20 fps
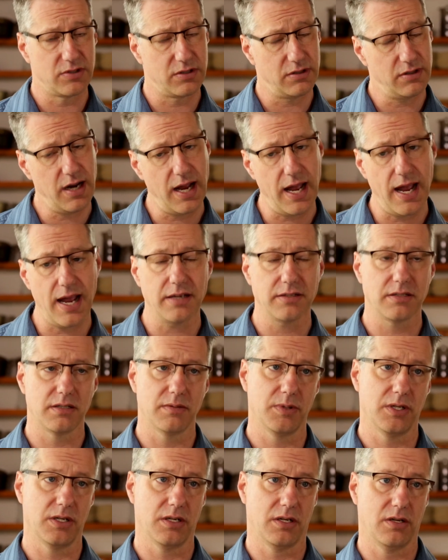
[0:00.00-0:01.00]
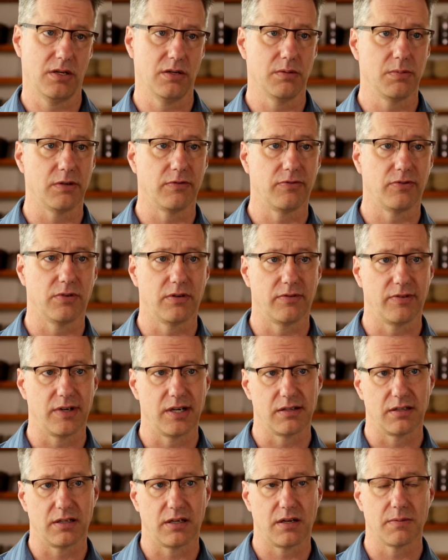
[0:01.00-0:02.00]
there has to be a cubic foot of
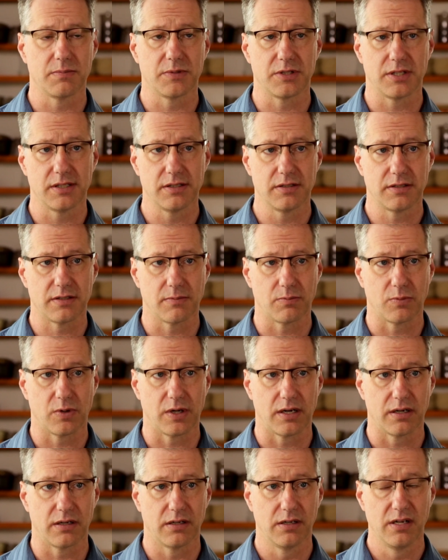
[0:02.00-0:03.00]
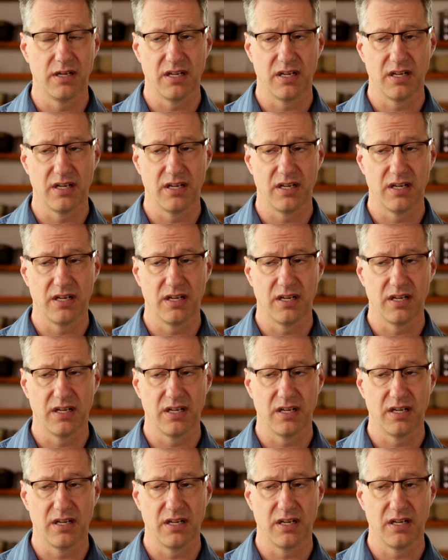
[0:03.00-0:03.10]
air that comes in somewhere.